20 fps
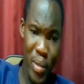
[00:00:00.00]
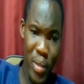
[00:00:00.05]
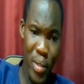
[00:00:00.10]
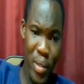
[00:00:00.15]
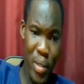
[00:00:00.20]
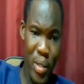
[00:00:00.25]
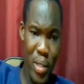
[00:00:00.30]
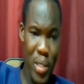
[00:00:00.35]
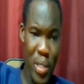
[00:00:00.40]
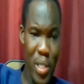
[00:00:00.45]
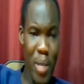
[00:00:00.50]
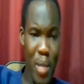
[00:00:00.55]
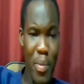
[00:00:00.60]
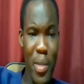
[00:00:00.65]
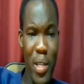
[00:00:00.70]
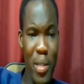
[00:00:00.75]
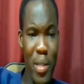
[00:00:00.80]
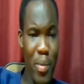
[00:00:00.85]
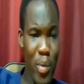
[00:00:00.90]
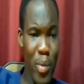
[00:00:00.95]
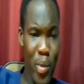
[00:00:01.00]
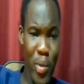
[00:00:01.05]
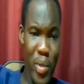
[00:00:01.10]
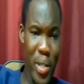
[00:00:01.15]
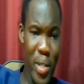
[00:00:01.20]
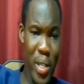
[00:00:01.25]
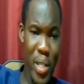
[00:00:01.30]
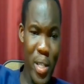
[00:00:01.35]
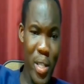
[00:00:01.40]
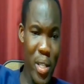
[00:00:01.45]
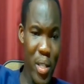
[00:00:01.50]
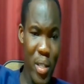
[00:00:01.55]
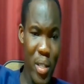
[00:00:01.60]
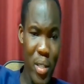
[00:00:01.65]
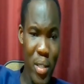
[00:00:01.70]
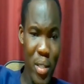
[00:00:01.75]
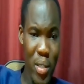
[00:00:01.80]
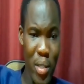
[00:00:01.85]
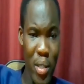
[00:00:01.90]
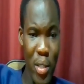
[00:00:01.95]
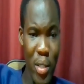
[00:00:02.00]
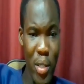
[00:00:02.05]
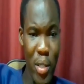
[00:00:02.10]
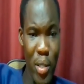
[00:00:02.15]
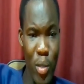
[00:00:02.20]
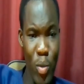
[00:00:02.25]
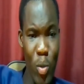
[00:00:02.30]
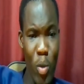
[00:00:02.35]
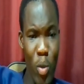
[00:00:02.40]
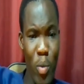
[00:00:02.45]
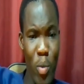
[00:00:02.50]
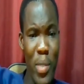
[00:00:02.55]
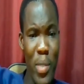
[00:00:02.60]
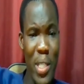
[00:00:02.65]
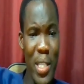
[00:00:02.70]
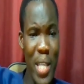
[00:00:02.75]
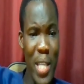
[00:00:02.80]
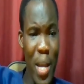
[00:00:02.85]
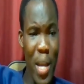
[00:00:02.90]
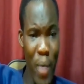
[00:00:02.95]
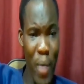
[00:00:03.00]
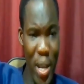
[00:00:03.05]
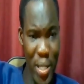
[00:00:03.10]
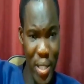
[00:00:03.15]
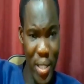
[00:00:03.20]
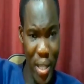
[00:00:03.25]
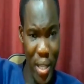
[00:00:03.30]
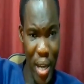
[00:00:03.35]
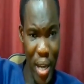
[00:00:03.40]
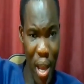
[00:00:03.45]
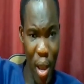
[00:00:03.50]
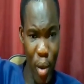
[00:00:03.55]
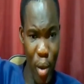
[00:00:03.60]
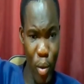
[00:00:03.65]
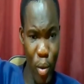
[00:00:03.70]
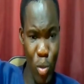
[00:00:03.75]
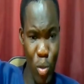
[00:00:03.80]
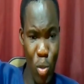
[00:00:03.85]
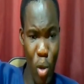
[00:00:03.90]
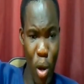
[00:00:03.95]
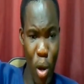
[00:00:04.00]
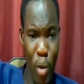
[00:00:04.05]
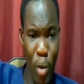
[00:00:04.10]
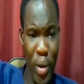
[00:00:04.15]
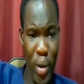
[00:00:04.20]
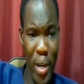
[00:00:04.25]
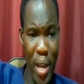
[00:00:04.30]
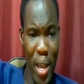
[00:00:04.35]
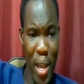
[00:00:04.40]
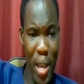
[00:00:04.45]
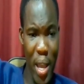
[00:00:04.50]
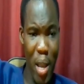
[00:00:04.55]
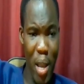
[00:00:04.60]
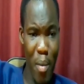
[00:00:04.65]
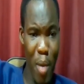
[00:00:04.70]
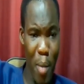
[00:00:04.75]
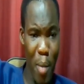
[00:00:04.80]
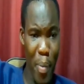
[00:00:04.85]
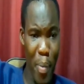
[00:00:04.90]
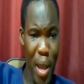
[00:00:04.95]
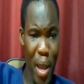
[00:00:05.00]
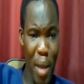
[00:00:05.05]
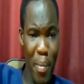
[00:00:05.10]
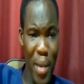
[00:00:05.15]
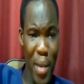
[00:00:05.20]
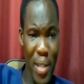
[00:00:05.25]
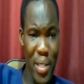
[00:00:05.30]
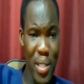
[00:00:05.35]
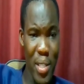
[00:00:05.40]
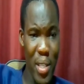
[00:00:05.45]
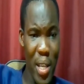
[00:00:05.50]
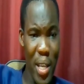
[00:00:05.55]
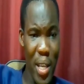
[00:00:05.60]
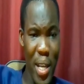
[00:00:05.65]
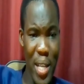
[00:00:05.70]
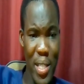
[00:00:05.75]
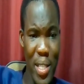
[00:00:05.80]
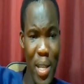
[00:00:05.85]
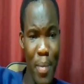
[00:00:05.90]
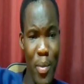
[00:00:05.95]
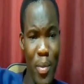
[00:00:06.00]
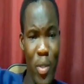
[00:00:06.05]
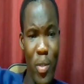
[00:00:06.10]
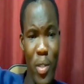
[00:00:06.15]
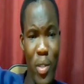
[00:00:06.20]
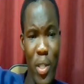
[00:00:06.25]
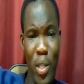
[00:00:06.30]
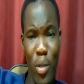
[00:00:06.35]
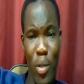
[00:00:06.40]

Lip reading: And you say your amount $10,000 or $30,000 wumbo. Obi, asamwa jana